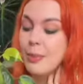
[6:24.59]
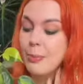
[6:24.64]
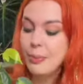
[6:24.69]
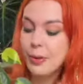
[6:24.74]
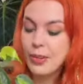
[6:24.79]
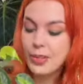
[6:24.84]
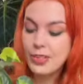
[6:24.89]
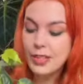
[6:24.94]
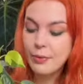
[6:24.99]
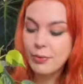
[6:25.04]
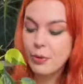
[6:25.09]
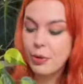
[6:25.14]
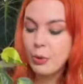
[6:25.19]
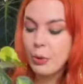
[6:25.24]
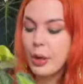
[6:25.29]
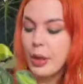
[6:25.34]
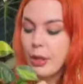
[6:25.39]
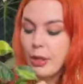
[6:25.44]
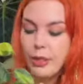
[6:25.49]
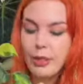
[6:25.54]
because they've got
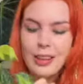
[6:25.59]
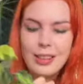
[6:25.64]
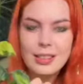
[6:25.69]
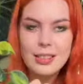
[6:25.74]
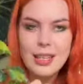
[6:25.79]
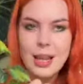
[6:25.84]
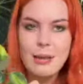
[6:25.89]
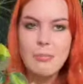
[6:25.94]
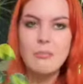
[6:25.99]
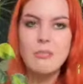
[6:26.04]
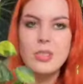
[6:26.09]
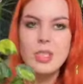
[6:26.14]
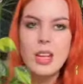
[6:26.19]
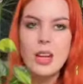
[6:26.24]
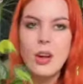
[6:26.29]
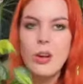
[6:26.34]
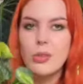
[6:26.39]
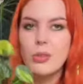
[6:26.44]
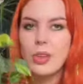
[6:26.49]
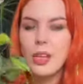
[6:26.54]
quite thick stems, they
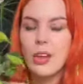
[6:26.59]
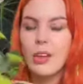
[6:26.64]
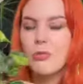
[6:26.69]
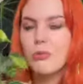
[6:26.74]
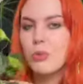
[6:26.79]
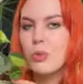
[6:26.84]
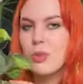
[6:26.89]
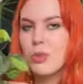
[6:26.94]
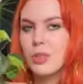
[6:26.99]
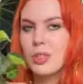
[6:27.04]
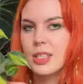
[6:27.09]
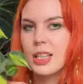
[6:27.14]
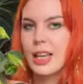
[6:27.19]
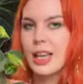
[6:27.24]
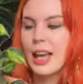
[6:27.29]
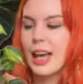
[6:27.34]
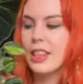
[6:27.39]
hold a lot of water